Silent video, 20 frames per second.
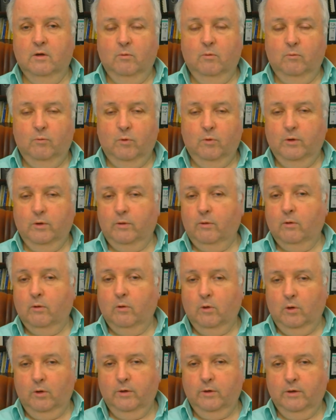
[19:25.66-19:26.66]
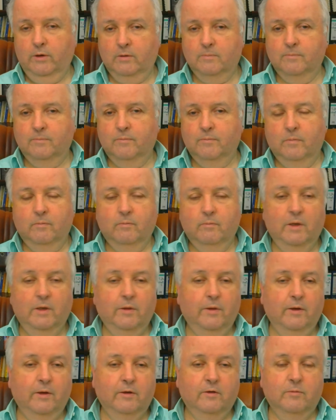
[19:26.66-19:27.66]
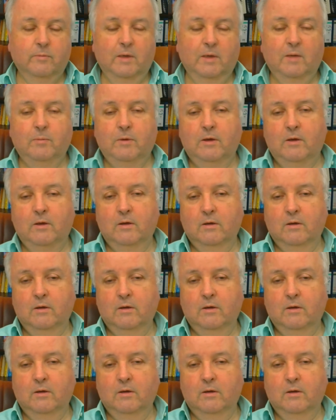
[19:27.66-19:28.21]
worth learning. But that's maybe